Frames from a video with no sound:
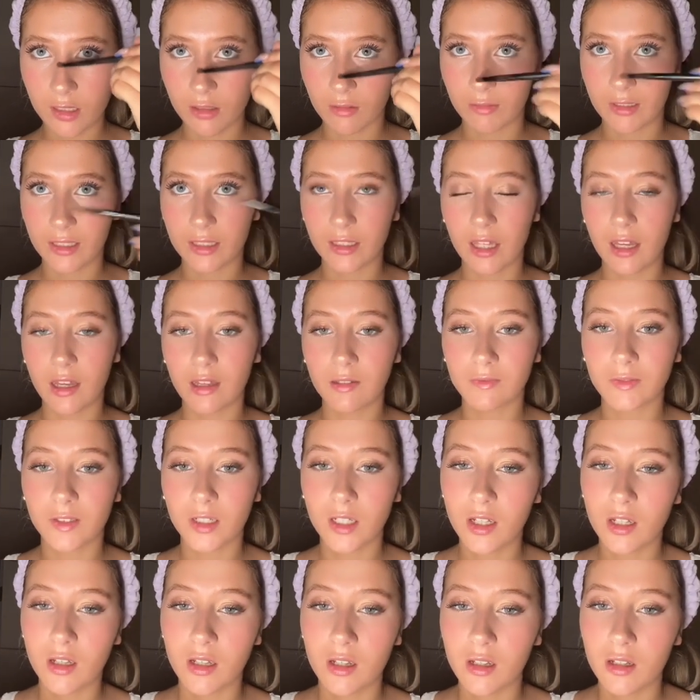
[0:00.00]
We love
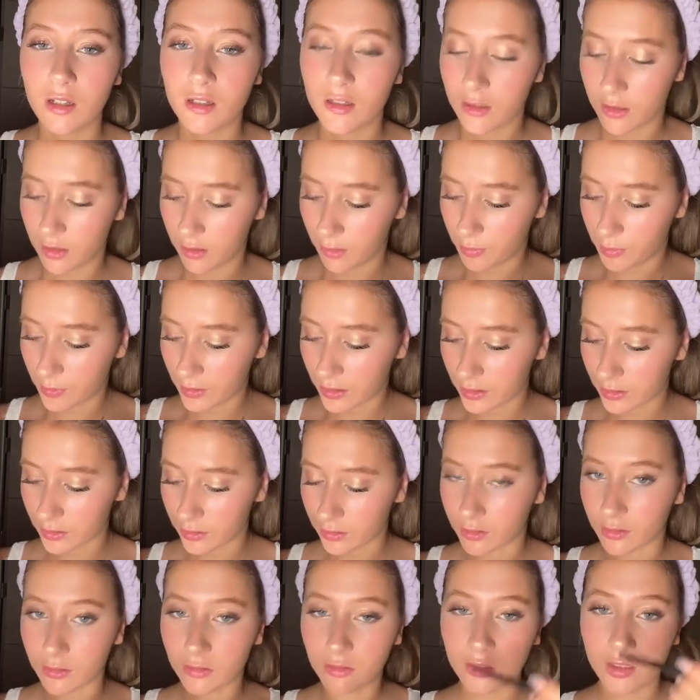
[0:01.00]
super
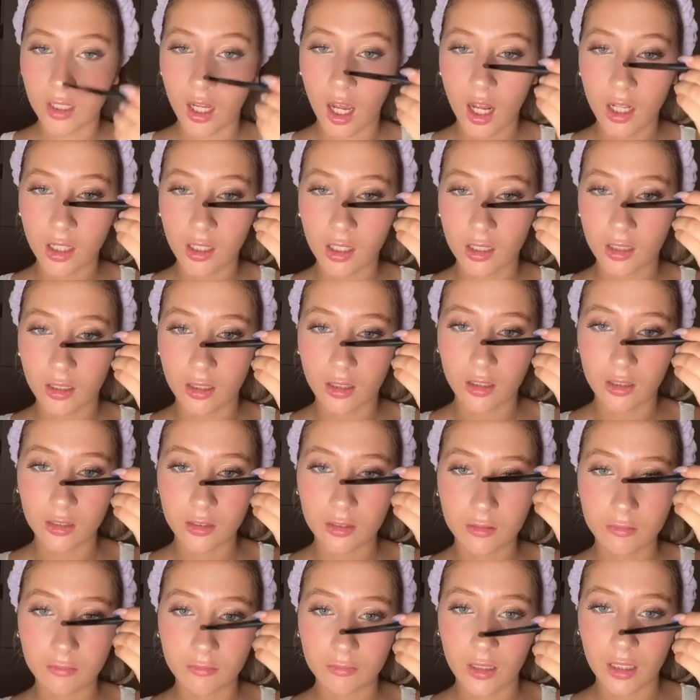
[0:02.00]
gold highlighter,
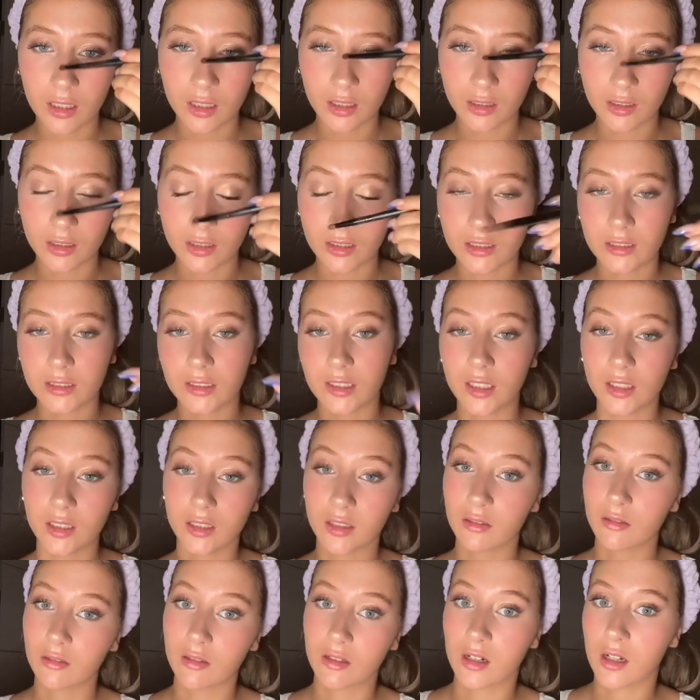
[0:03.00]
apparently. Didn't
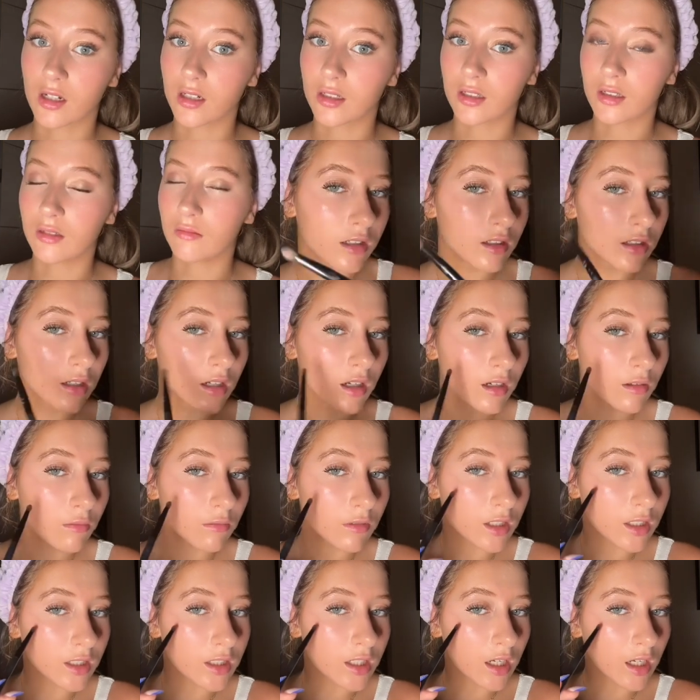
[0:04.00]
know that I did. You're gonna
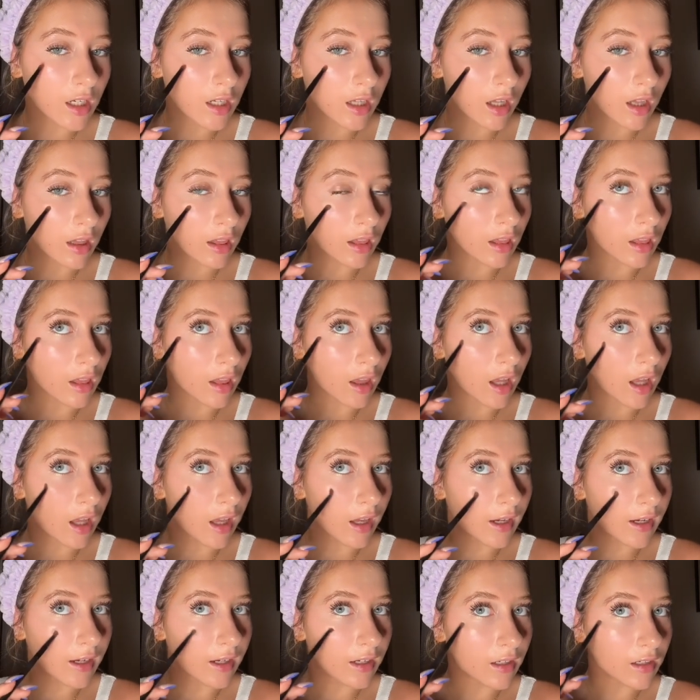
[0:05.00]
wanna take a
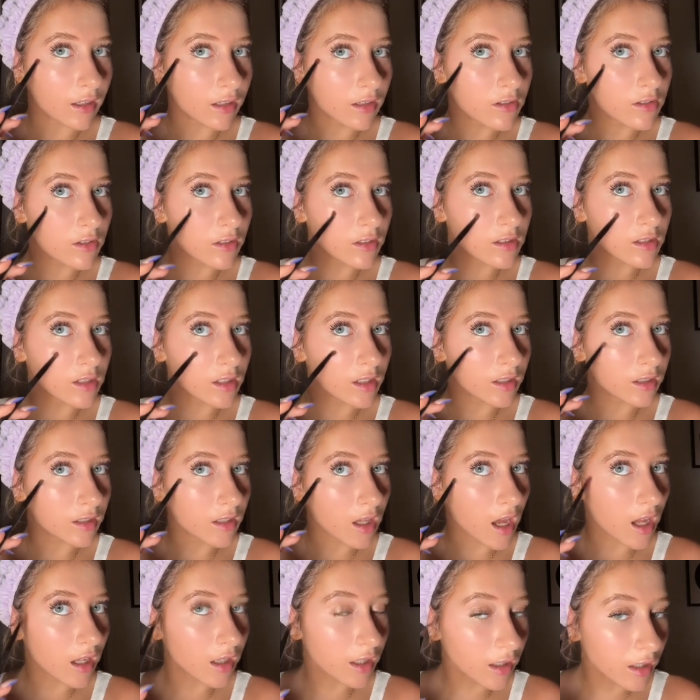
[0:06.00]
line just like
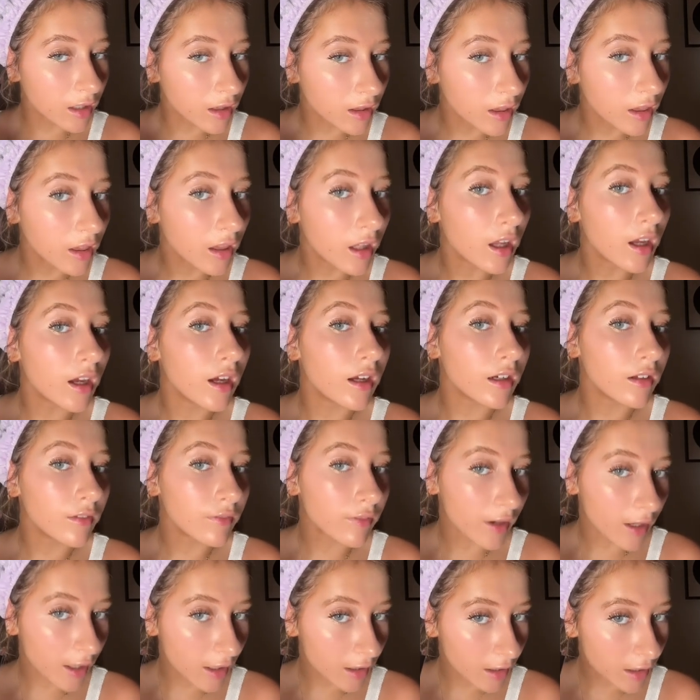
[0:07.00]
that, like a line of
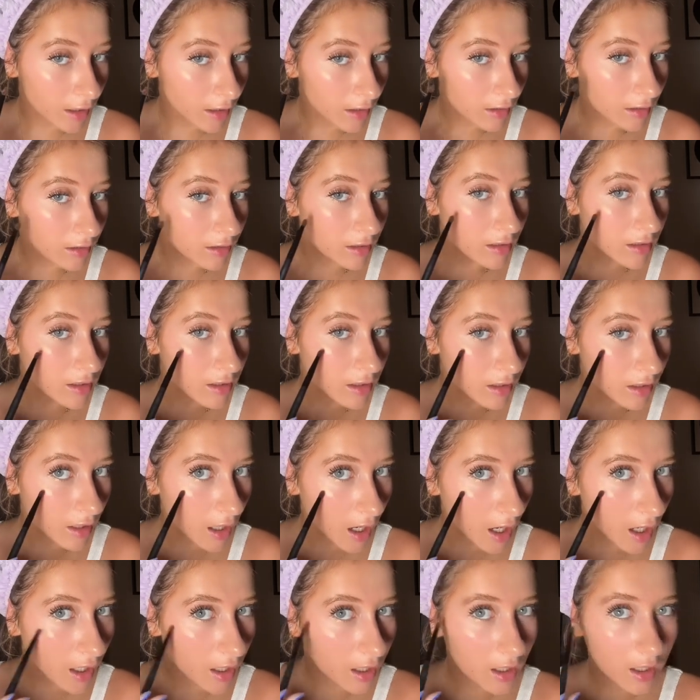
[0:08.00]
highlighter. Do you see
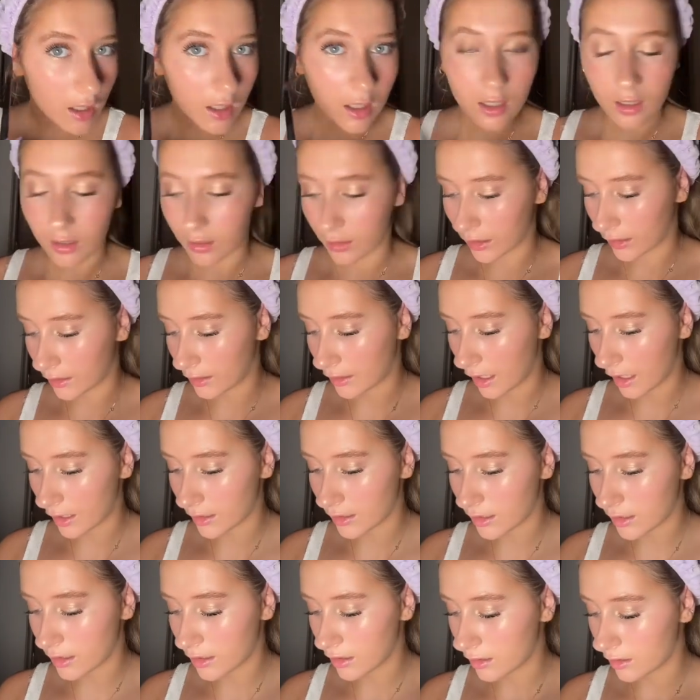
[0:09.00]
that? Like
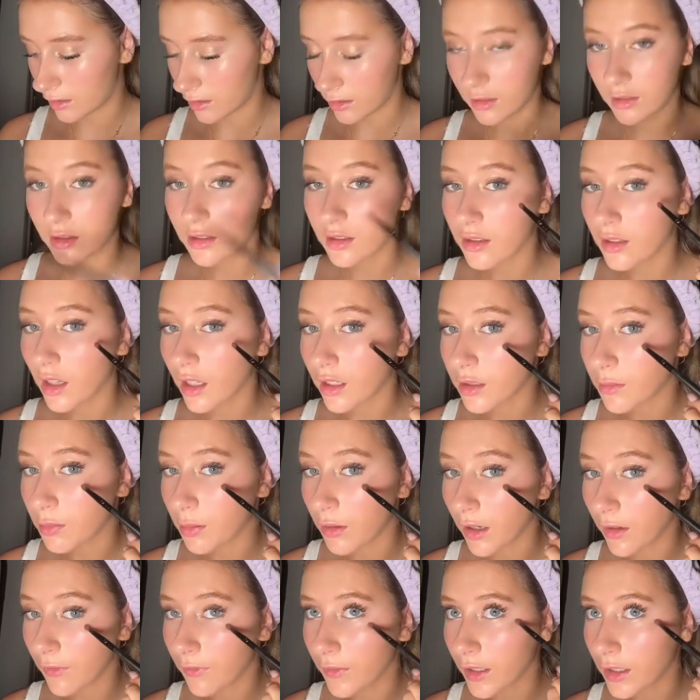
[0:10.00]
that's
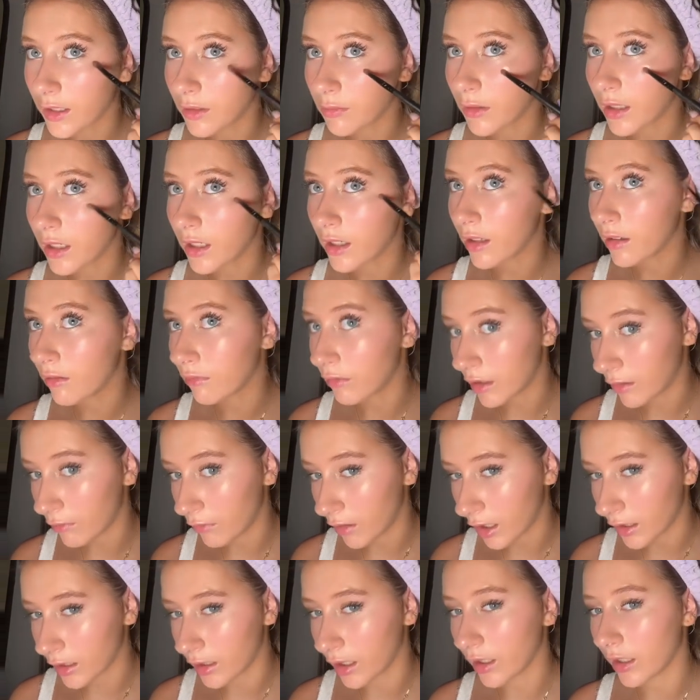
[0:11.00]
perfect. We
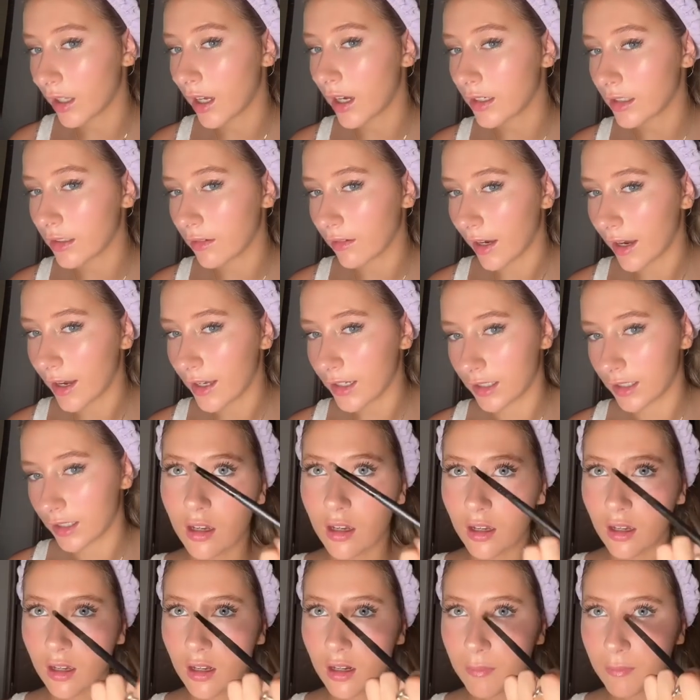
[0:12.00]
want the line, you guys.
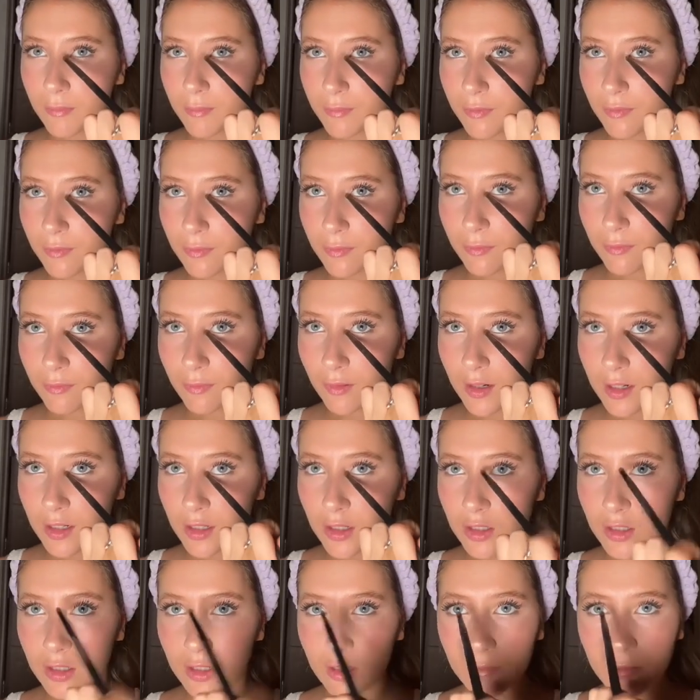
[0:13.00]
I'm pretty
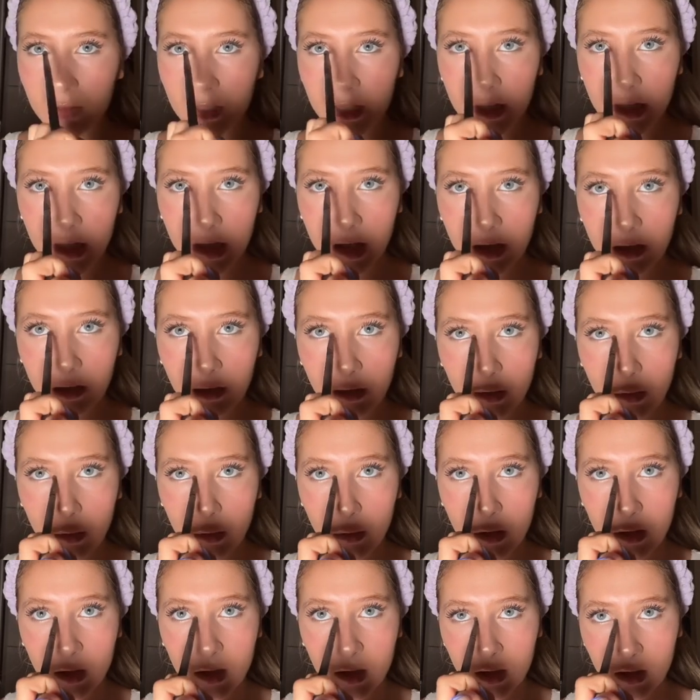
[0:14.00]
sure we did inner
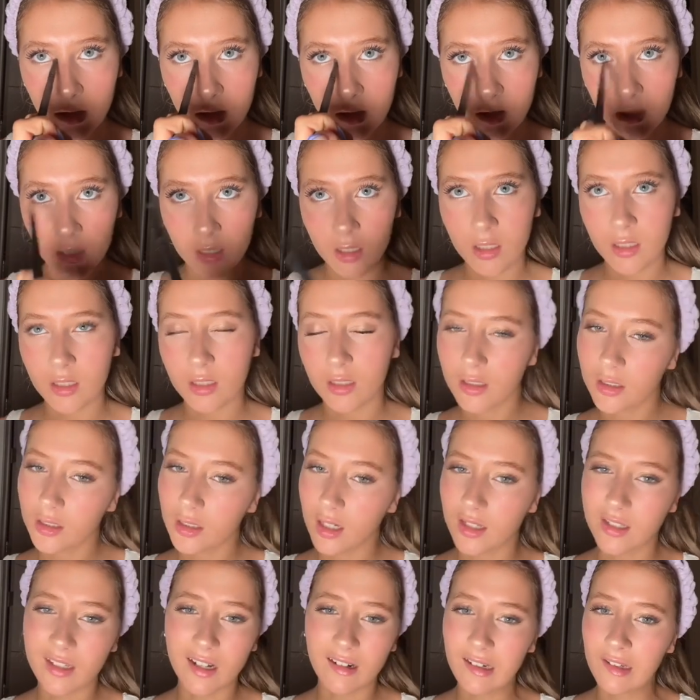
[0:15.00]
corner.
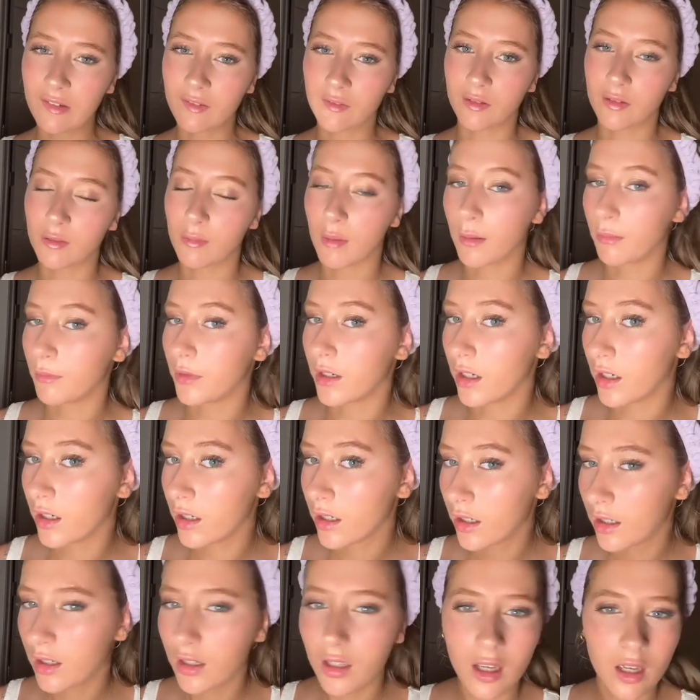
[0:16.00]
Guys, I don't even remember.
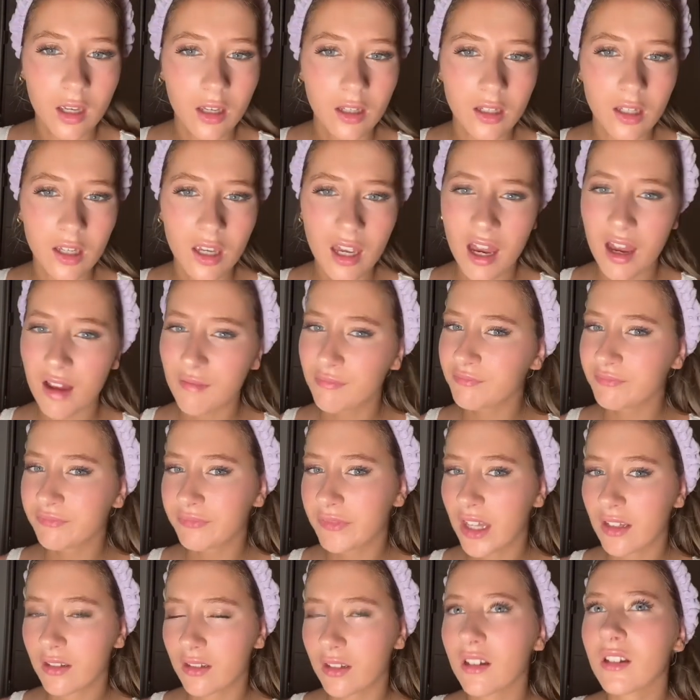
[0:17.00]
Yep,
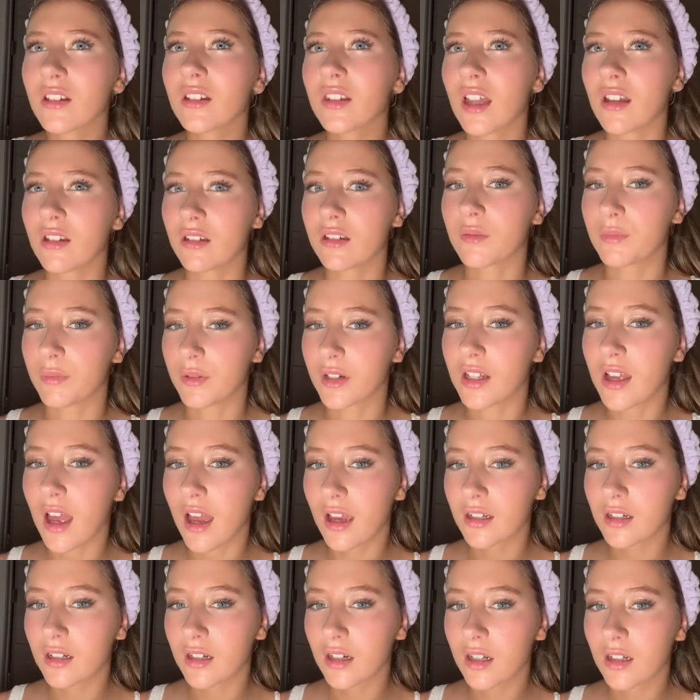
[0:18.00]
that looks pretty accurate.